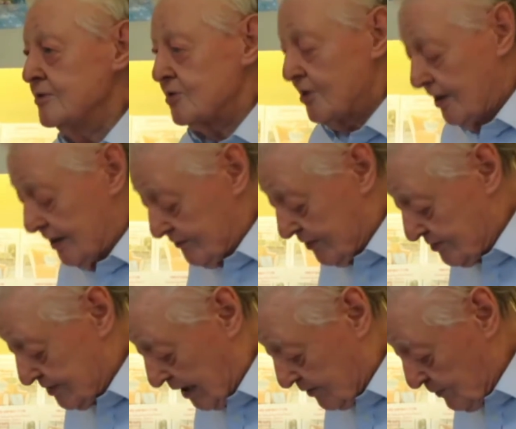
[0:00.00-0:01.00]
She heard the
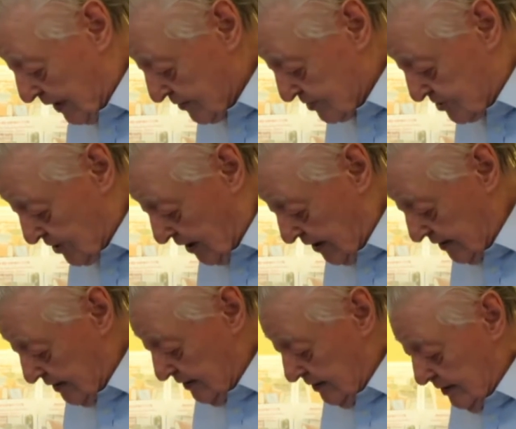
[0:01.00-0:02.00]
dead man
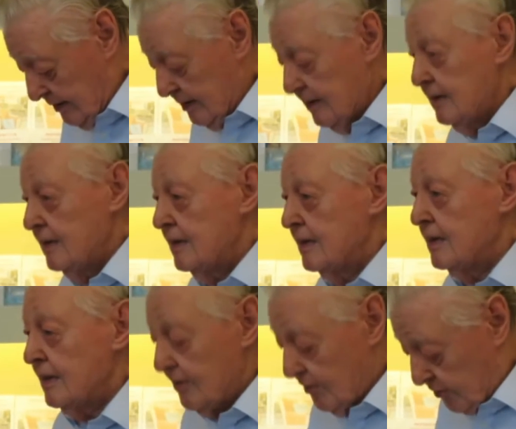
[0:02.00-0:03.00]
say,
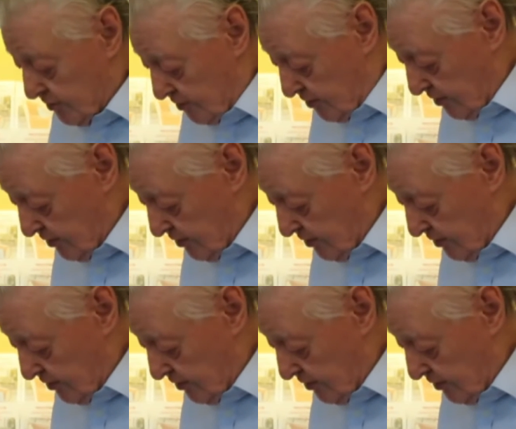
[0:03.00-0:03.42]
"Look